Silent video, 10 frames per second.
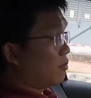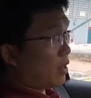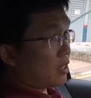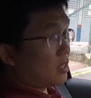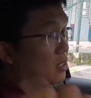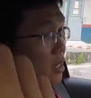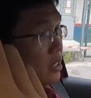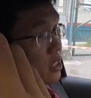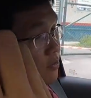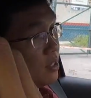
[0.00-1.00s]
But
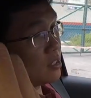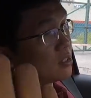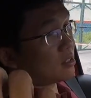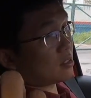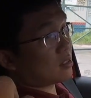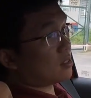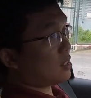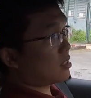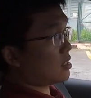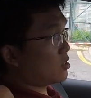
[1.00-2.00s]
HRV's
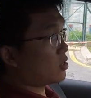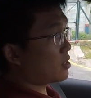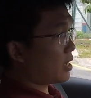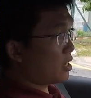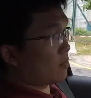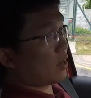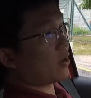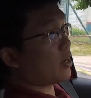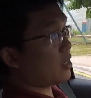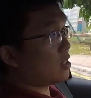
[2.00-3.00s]
6 is not standard,
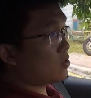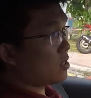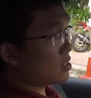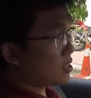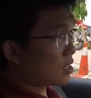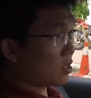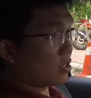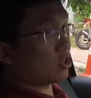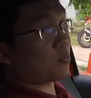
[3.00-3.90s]
right? It's only 6 on the top